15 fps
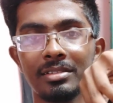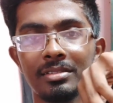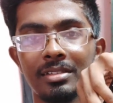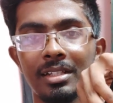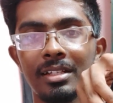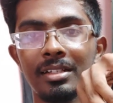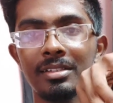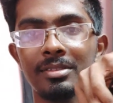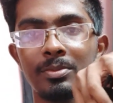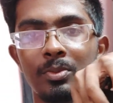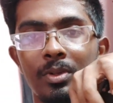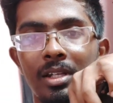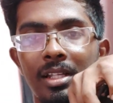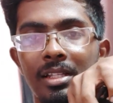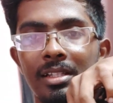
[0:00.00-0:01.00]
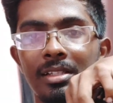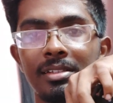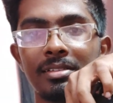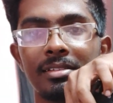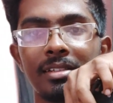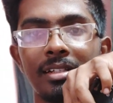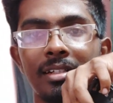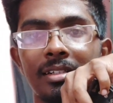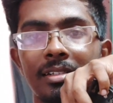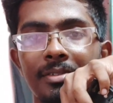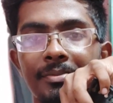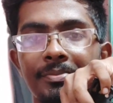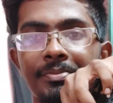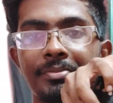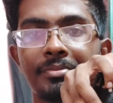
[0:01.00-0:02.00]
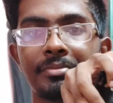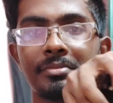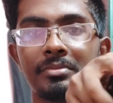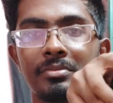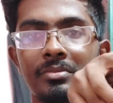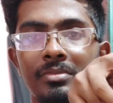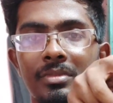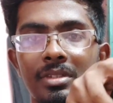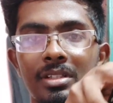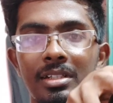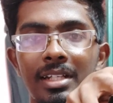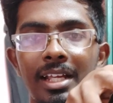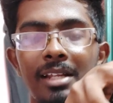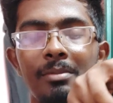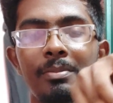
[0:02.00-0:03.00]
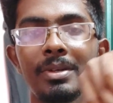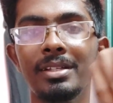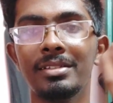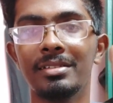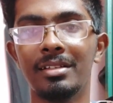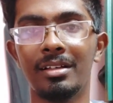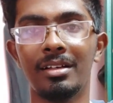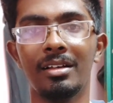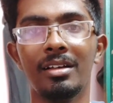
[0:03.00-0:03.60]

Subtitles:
string is pulling this tailpiece.